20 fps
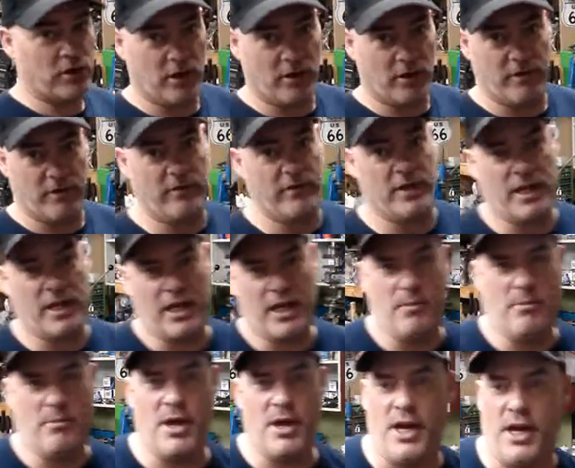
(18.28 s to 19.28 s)
here of everything in
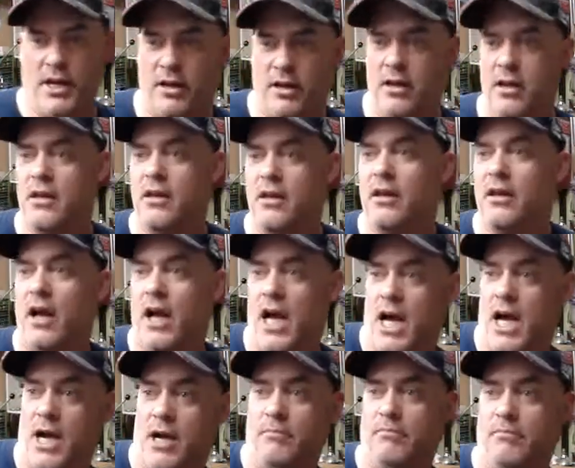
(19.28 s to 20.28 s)
a minute.
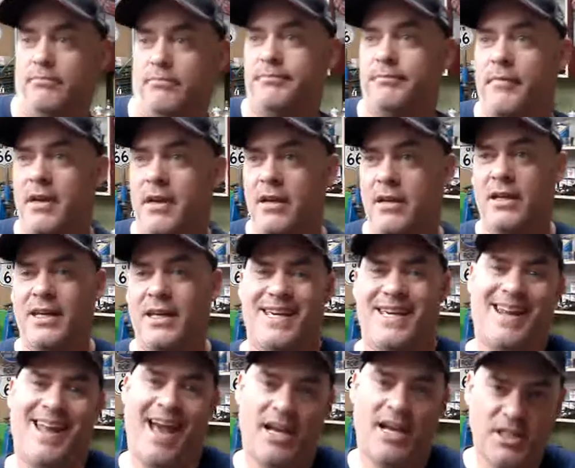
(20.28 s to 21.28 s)

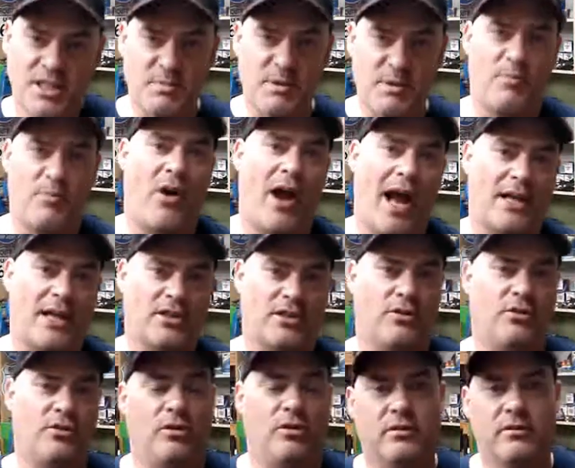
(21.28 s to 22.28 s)
It has to be
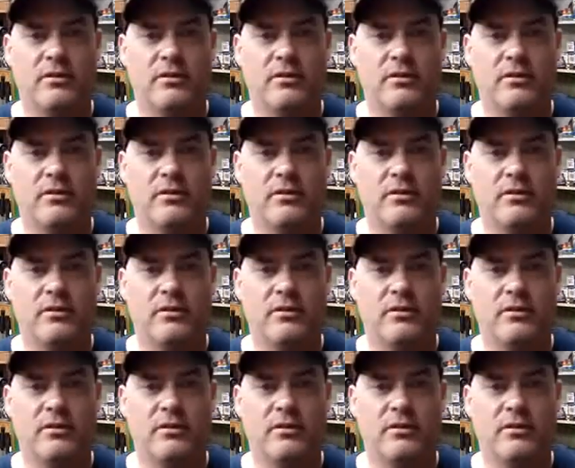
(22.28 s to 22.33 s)
practical.